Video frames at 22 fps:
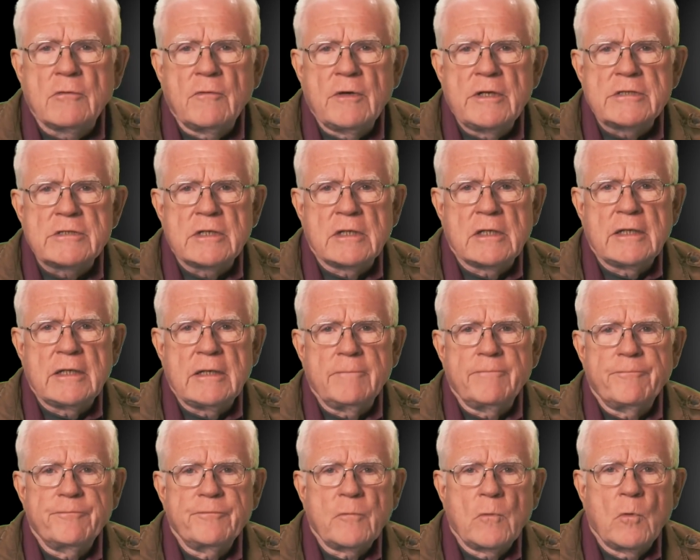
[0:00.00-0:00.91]
recently,
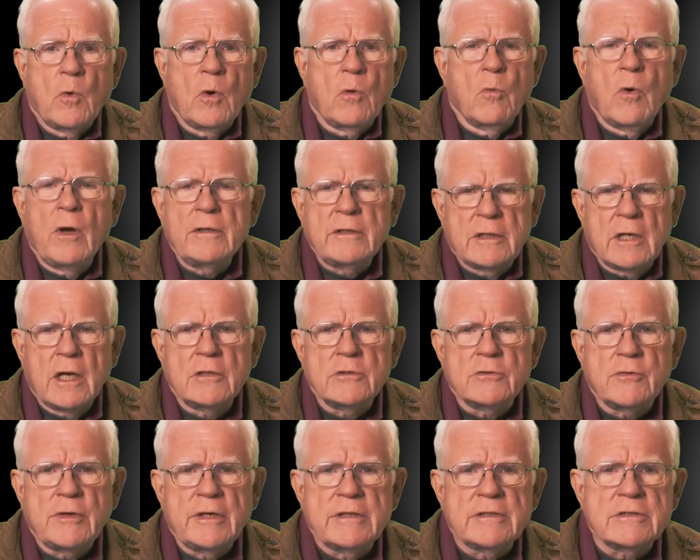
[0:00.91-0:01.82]
where one
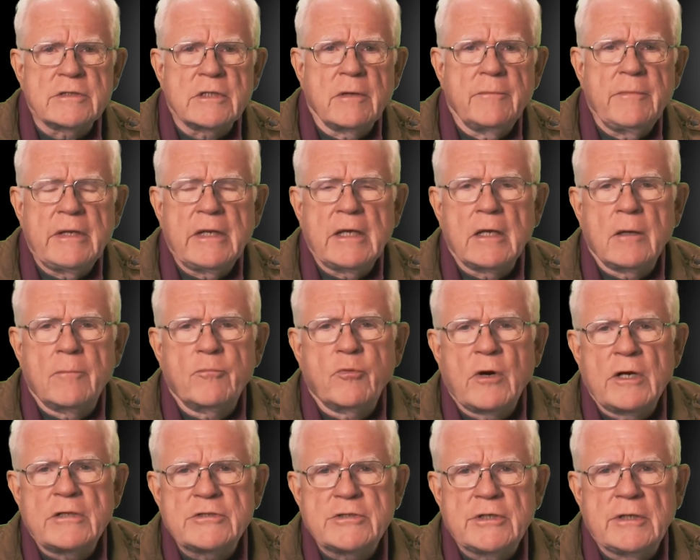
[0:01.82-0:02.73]
country is committing
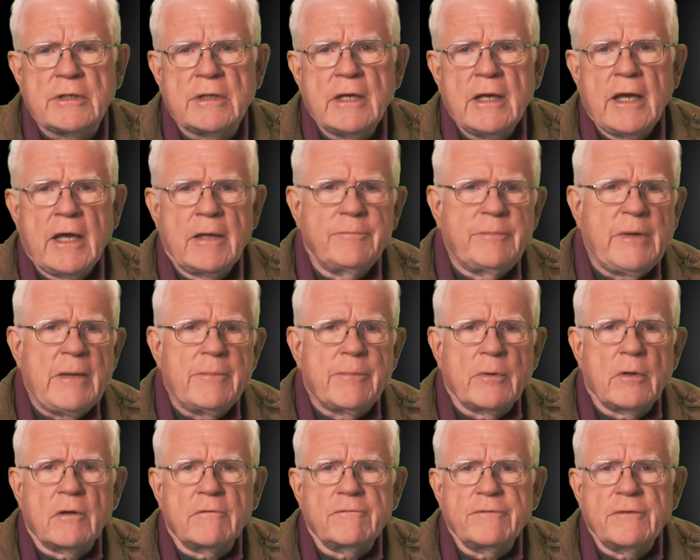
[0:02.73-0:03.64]
oppression and
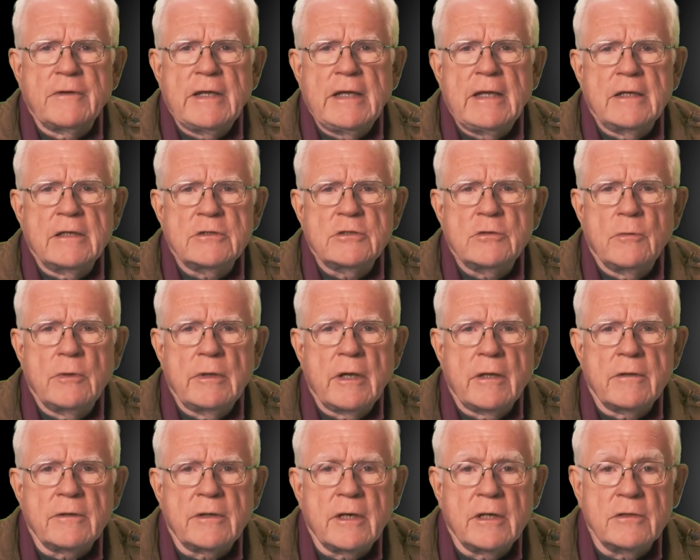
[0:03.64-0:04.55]
people are fleeing to
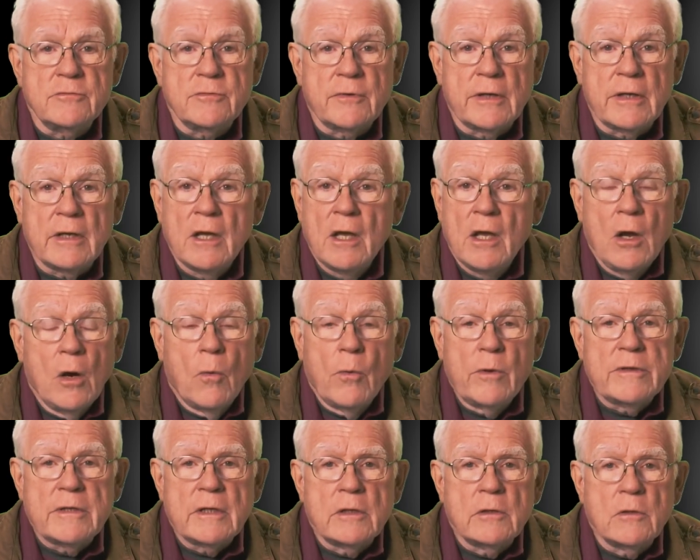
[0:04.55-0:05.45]
another country.
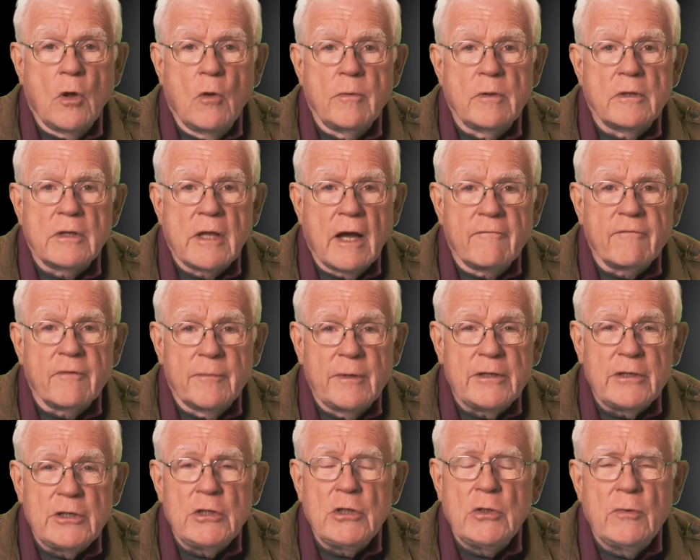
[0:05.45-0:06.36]
With a global
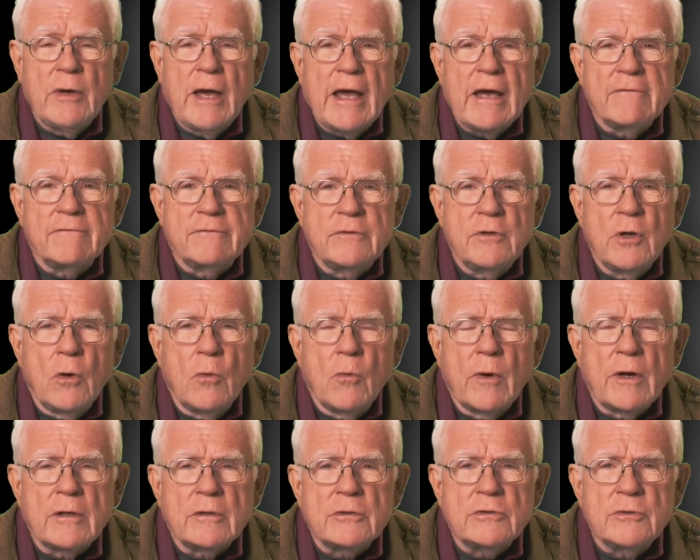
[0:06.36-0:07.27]
government, you have
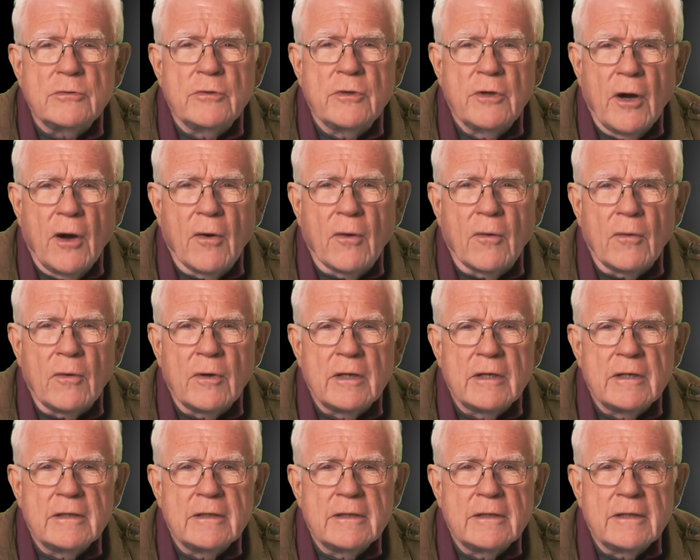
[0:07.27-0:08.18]
nowhere to go
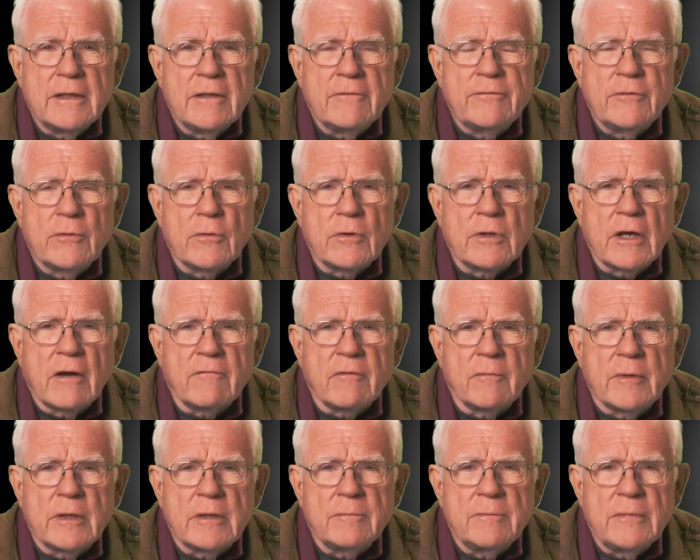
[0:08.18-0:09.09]
if your
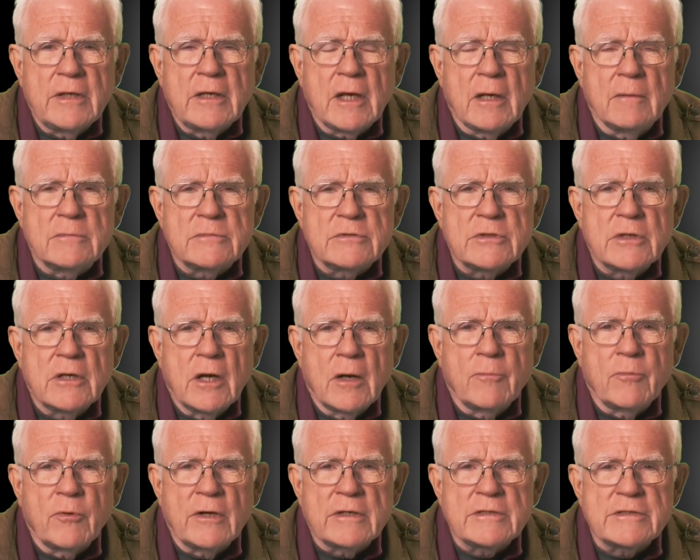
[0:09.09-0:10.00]
government becomes
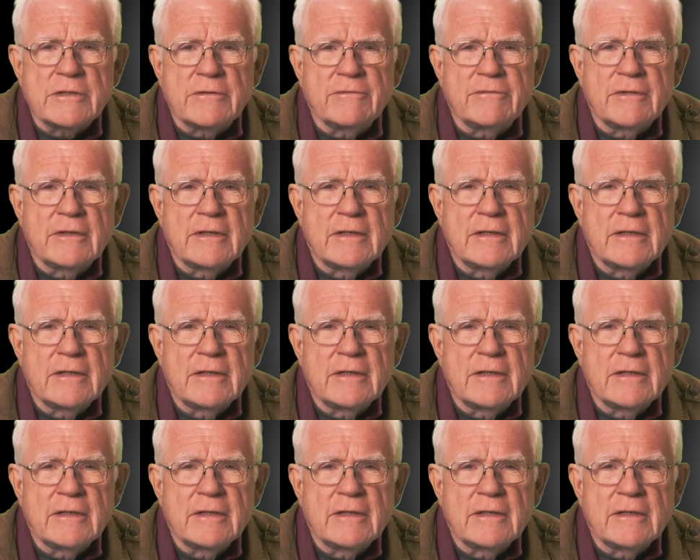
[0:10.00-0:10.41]
oppressive.